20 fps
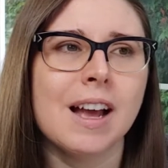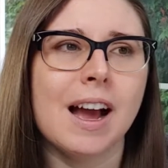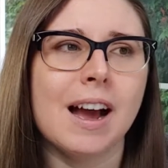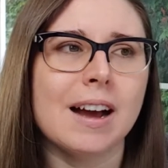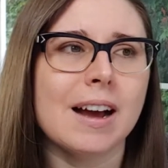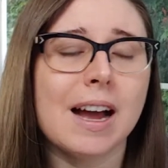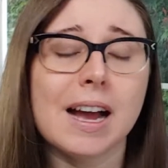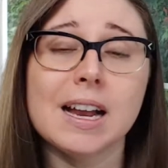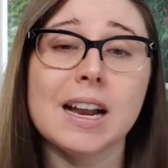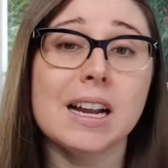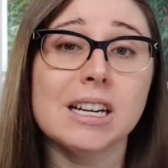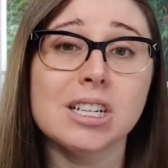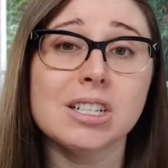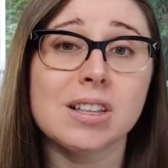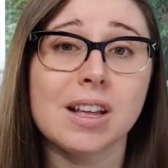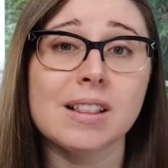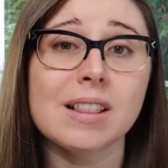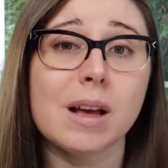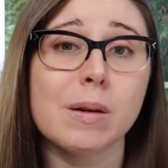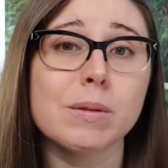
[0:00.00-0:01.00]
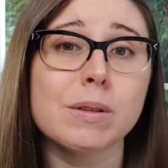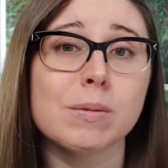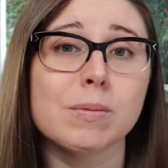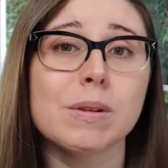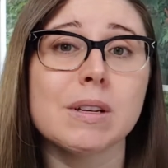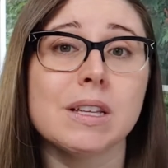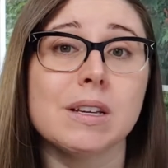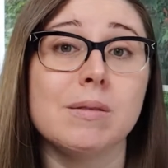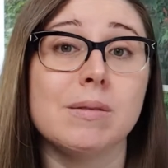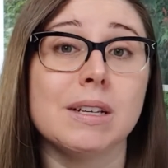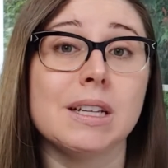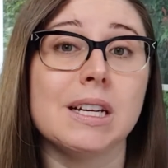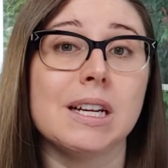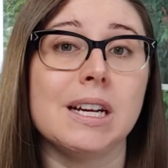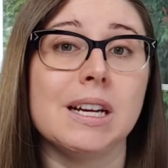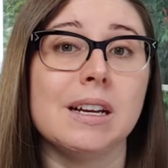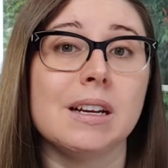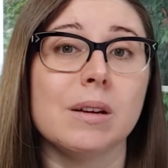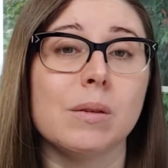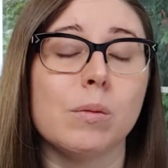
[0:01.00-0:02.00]
Uh, and I just thought that was really,
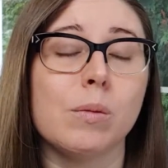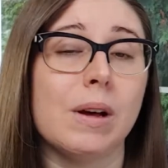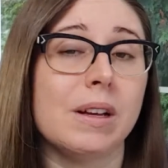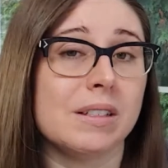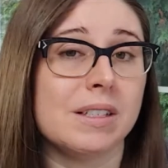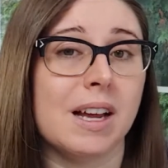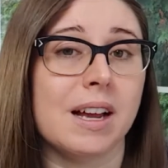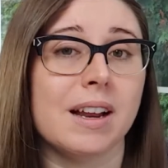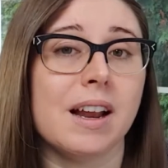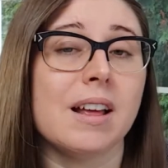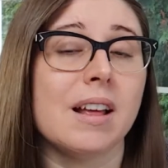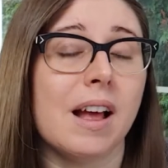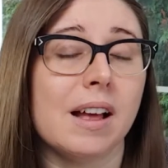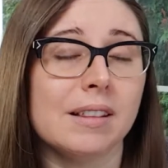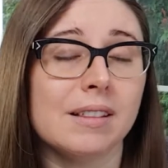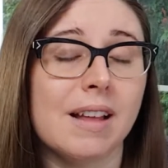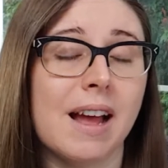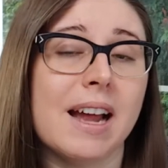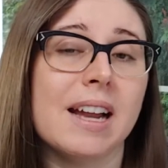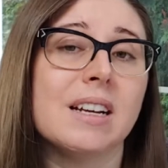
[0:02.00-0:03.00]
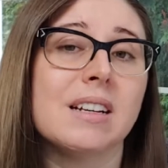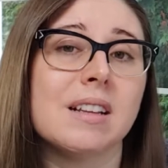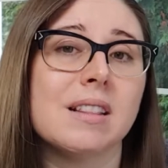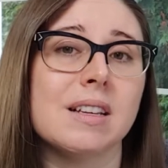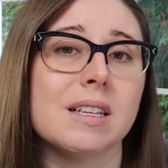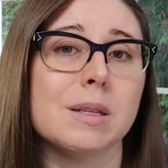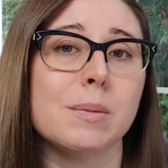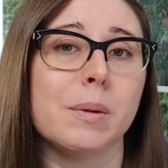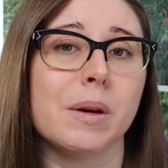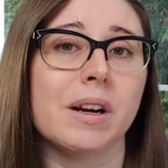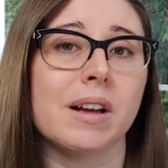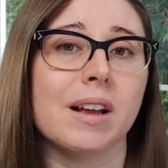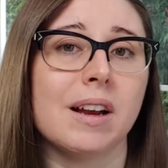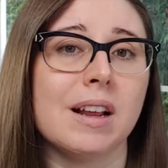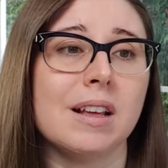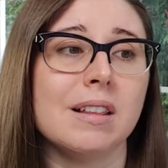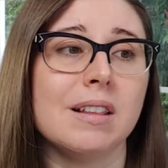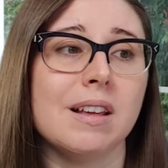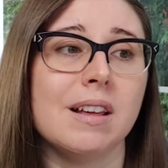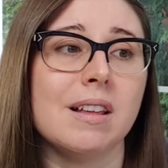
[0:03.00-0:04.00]
really well done. I, I liked this book,
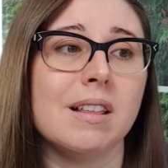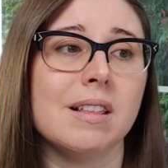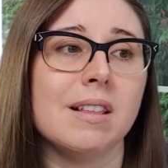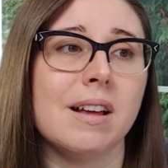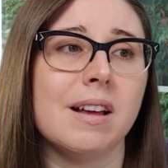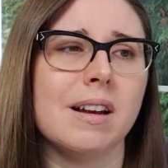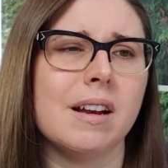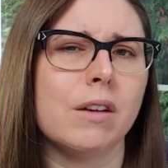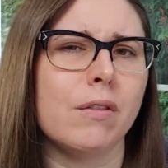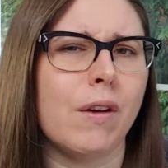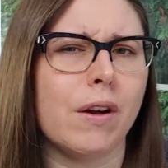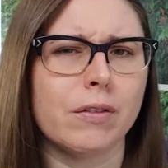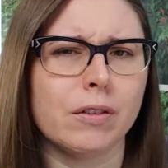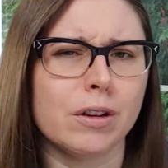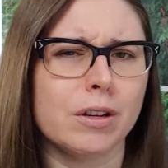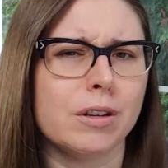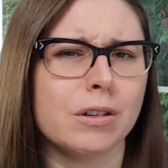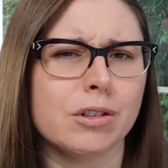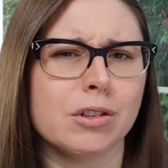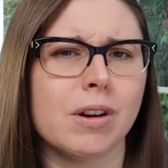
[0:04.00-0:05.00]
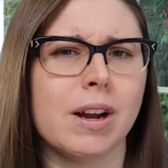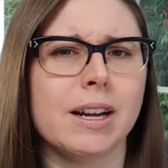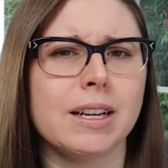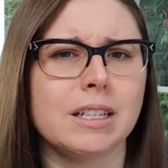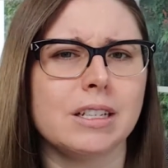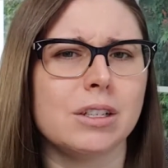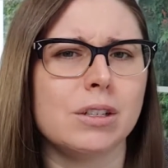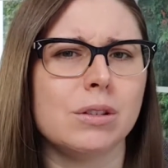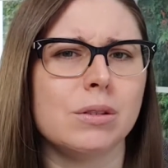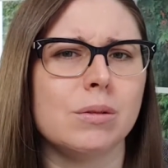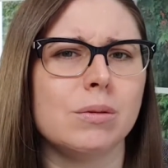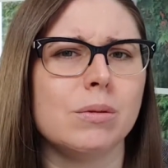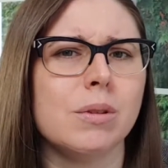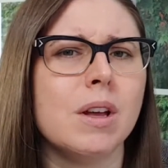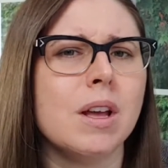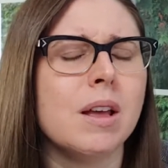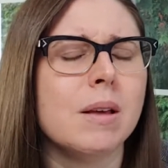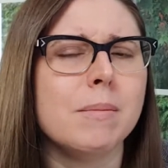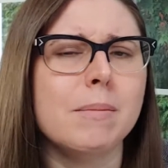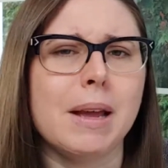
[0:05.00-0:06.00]
and I think think that if ever you're trying to
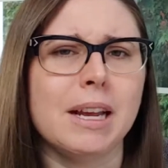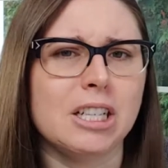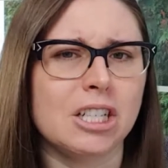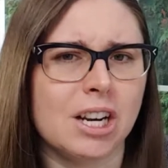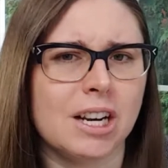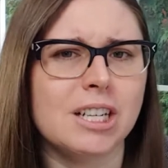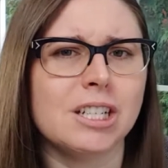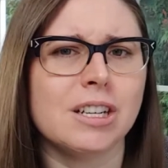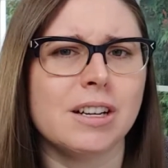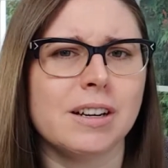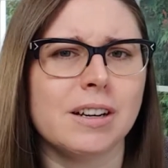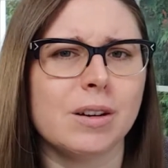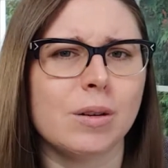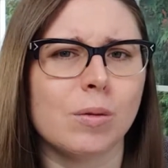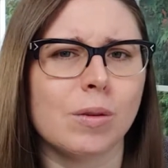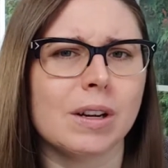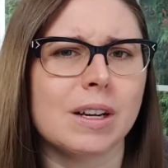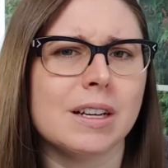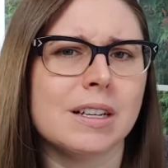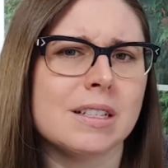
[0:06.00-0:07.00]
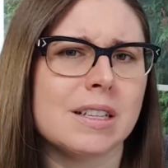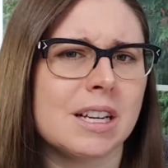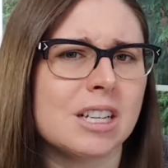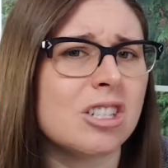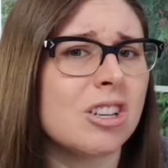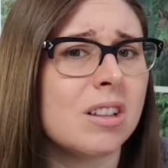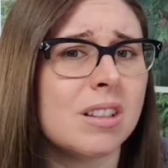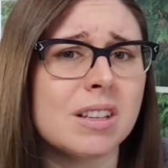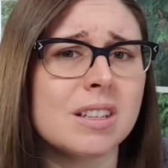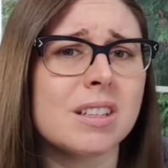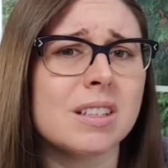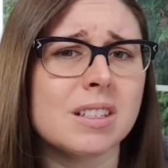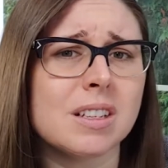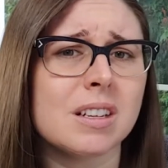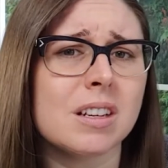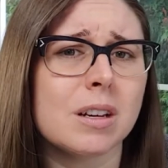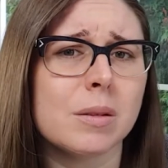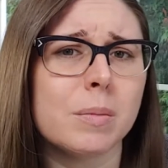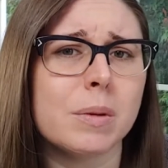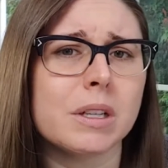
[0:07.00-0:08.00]
make change in an organization, this is
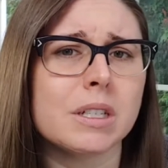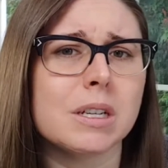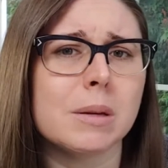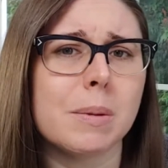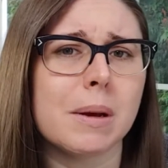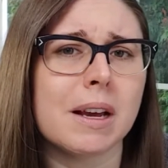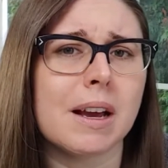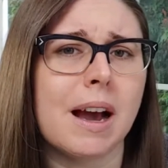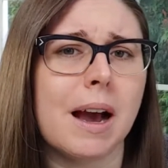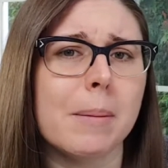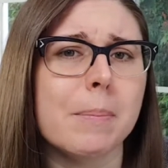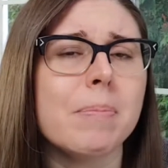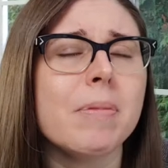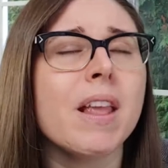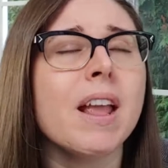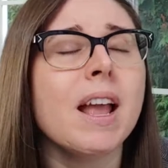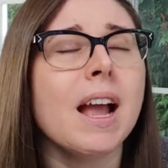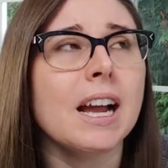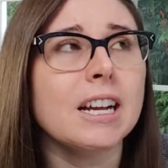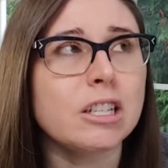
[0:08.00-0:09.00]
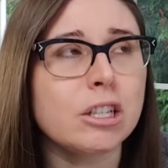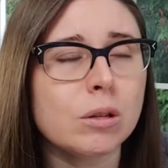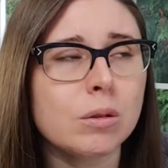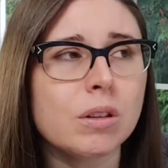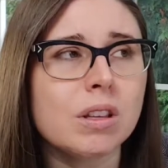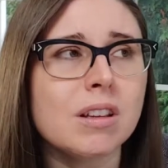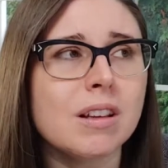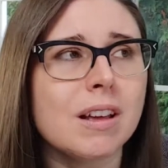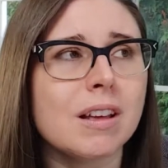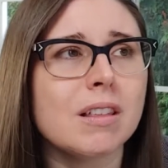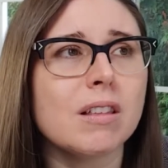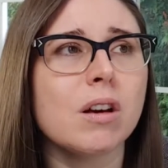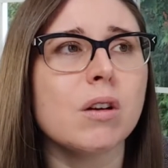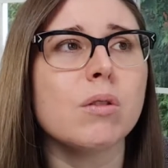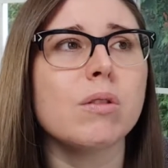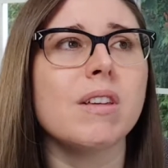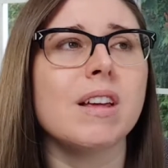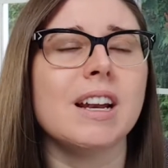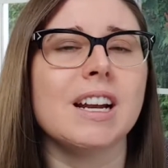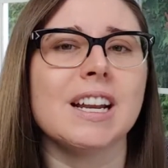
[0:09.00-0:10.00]
a good book to pick up. I do think,
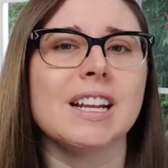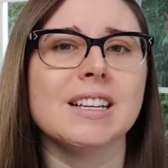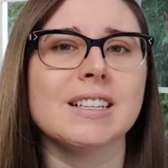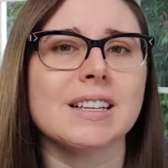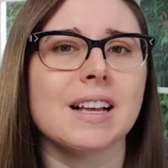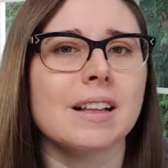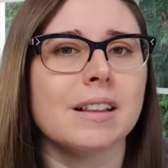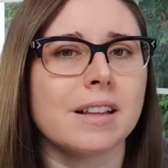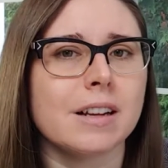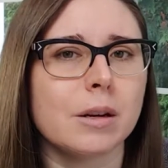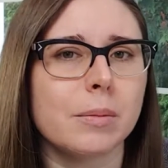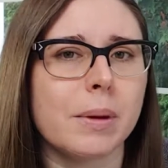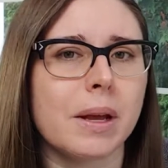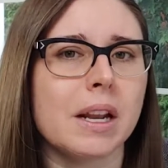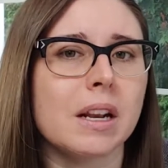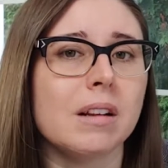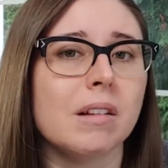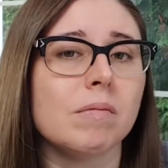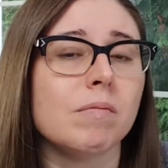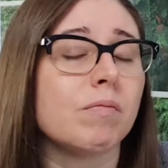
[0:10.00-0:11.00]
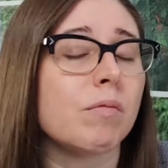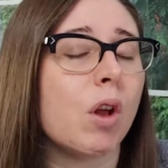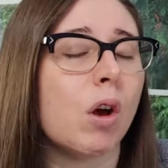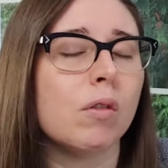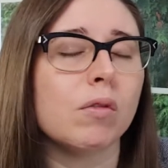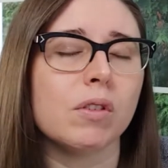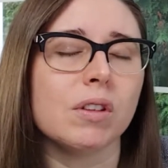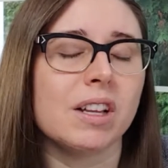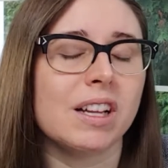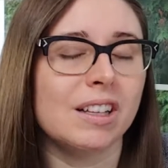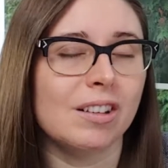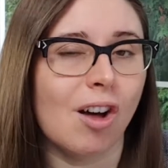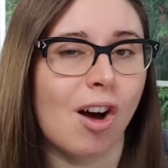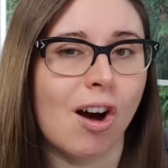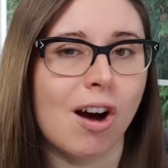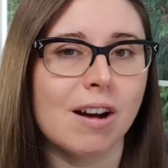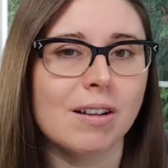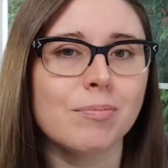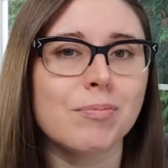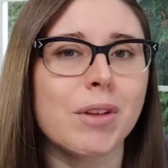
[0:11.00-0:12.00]
though, that it is a little bit overly
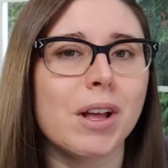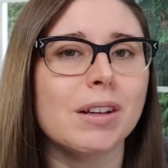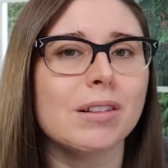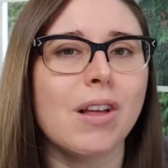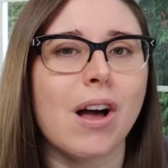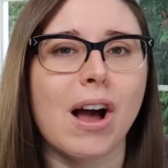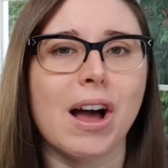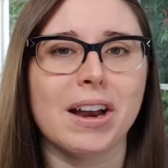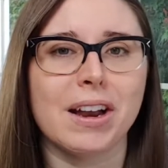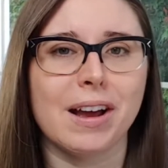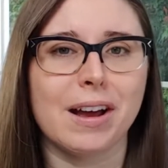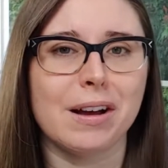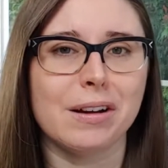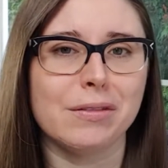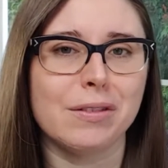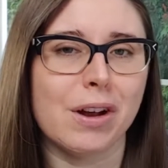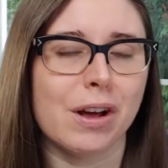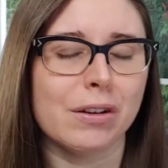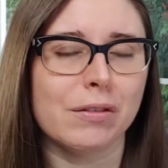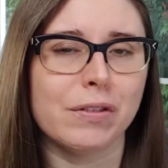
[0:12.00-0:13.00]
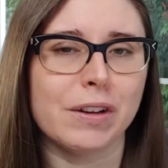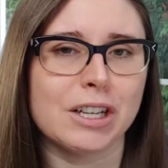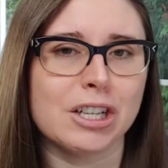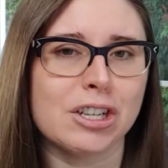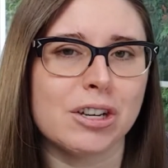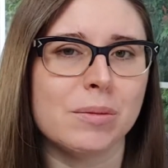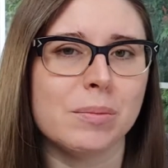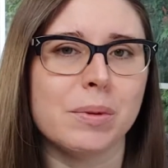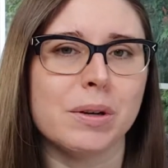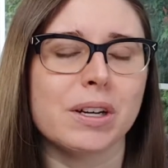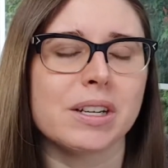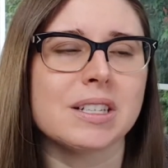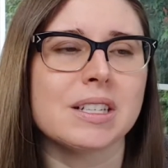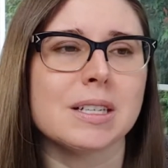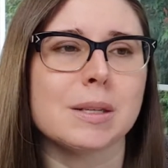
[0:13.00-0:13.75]
long. A lot of nonfiction books,